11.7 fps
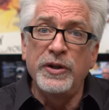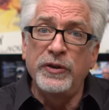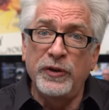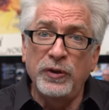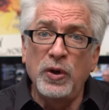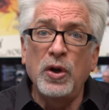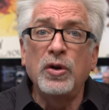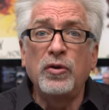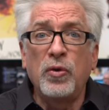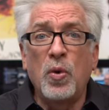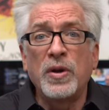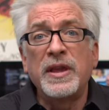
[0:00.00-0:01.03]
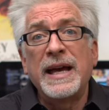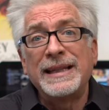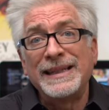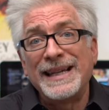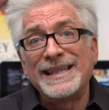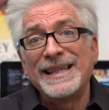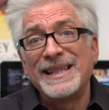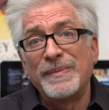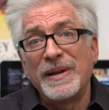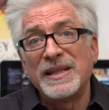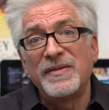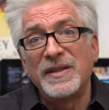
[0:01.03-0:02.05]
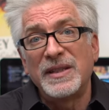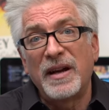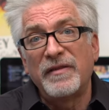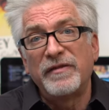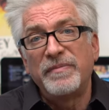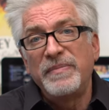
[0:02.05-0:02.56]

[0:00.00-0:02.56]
to look toward that less expensive stuff,